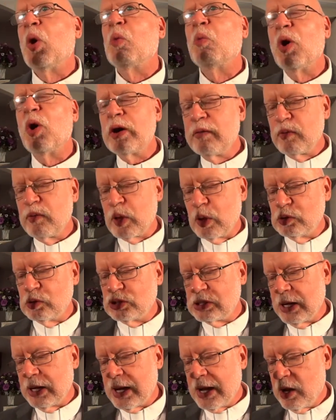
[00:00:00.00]
One of
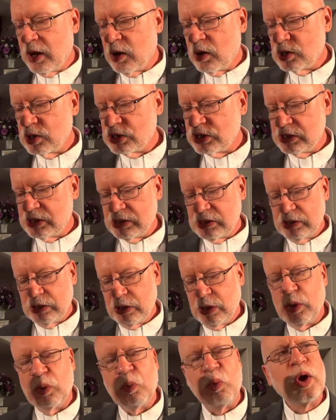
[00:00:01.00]
those layers,
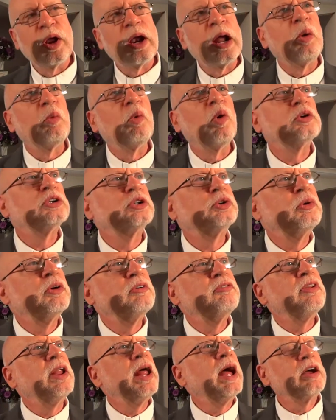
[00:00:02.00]
the one I want to
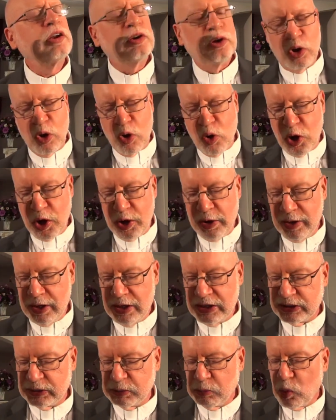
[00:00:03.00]
reflect on
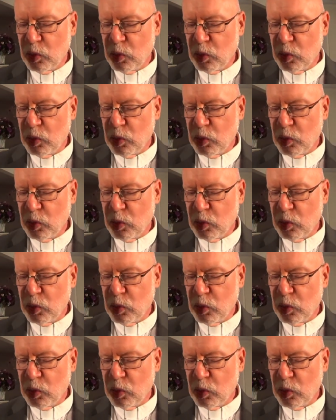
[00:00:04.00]
this